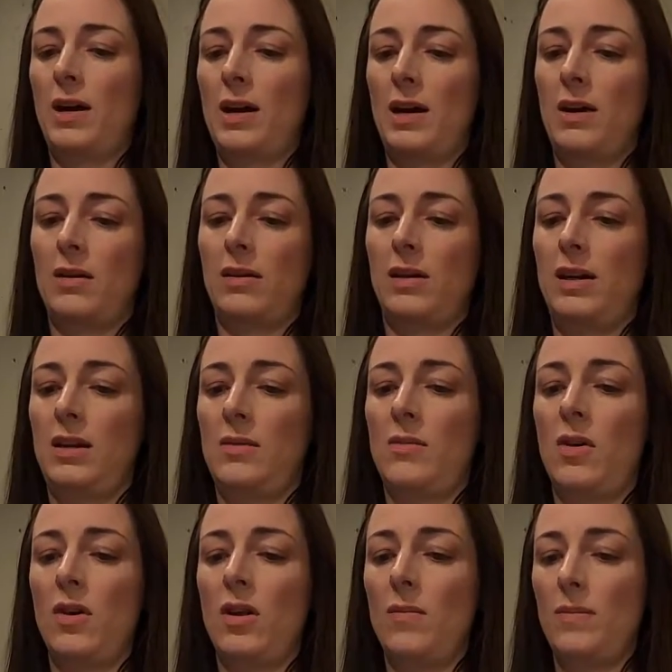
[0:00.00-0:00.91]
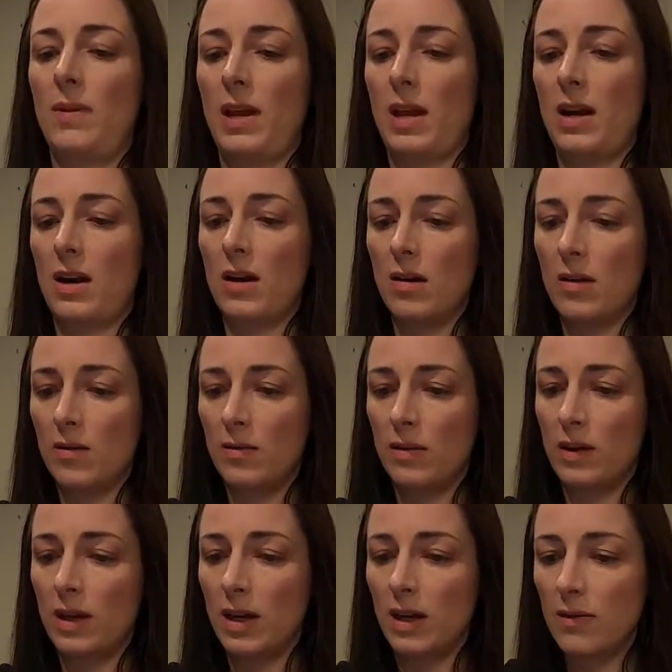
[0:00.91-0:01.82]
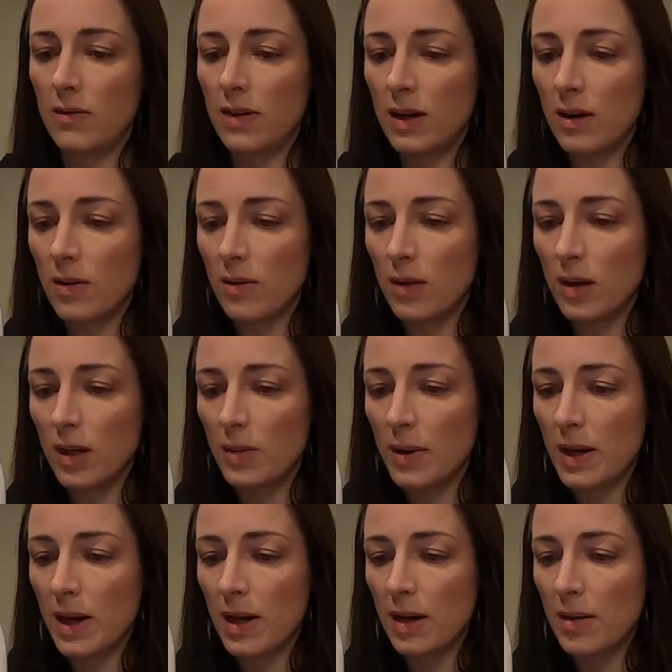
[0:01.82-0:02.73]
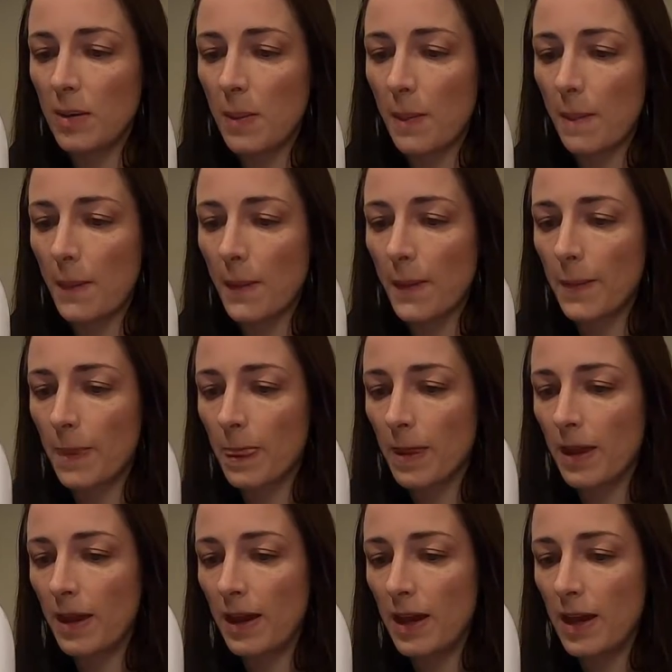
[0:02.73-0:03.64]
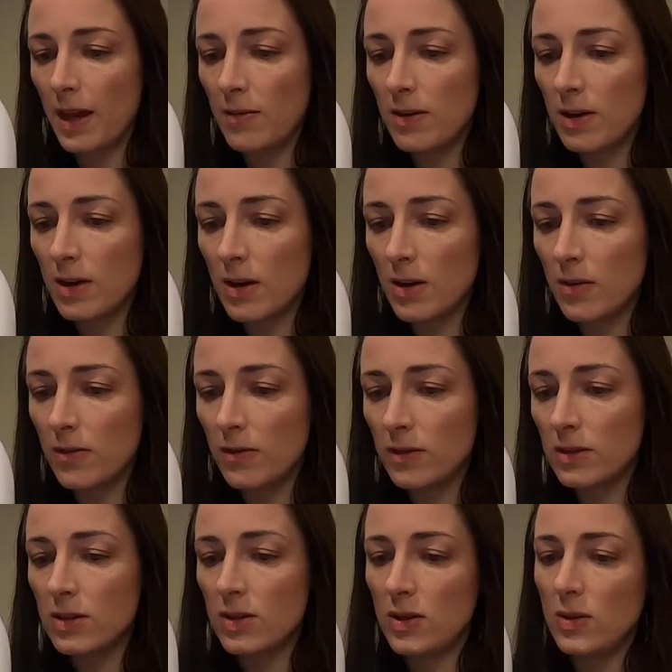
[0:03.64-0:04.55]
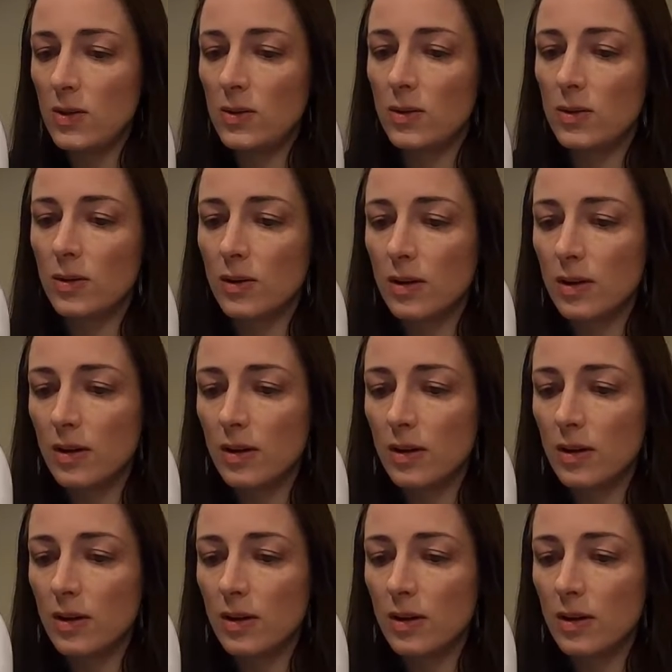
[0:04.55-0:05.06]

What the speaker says: I'll clean them all up later when they get really bad. But I'm gonna go for two.